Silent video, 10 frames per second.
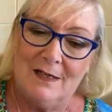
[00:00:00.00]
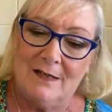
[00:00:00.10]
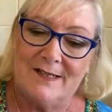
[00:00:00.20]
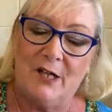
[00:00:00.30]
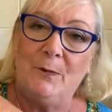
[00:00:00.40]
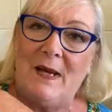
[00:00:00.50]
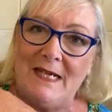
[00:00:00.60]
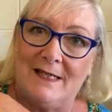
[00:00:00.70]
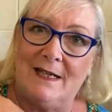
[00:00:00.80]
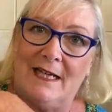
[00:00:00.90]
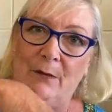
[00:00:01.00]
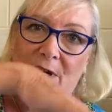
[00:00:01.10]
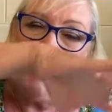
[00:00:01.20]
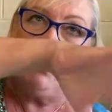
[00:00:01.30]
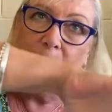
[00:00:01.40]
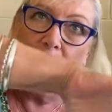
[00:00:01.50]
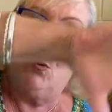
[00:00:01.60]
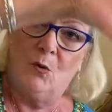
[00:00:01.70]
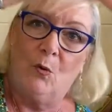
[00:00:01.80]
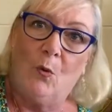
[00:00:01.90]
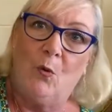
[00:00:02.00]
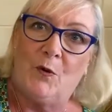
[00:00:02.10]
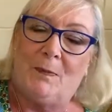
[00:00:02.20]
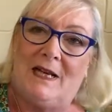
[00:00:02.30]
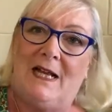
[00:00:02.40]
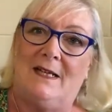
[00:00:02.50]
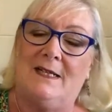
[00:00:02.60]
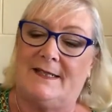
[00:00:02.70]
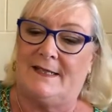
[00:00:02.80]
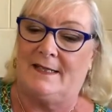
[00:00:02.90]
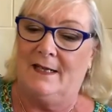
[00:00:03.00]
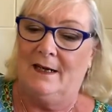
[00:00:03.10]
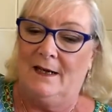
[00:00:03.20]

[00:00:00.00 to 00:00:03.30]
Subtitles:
so basically when you were born, all the planets